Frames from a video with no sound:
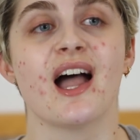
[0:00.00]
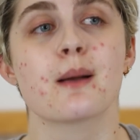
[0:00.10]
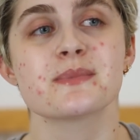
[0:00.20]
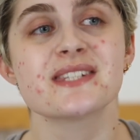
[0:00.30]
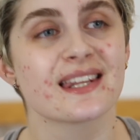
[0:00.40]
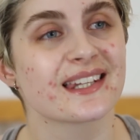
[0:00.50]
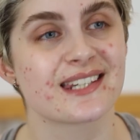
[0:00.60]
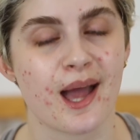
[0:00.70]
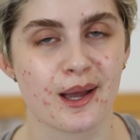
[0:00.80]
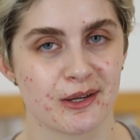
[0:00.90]
I'm sadly
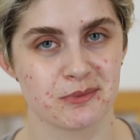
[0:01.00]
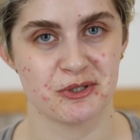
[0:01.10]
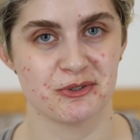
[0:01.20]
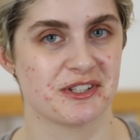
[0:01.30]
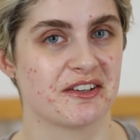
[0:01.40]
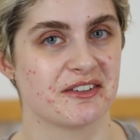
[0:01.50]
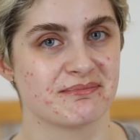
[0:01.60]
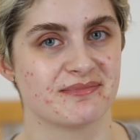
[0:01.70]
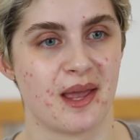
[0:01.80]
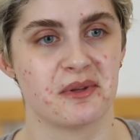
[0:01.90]
not going to be using the
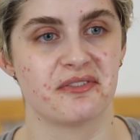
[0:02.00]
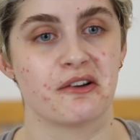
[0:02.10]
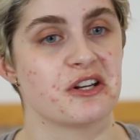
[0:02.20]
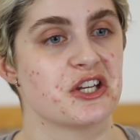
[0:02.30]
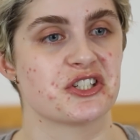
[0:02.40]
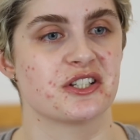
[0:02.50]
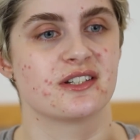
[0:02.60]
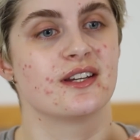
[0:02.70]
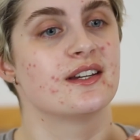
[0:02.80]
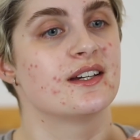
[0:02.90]
NABLA foundation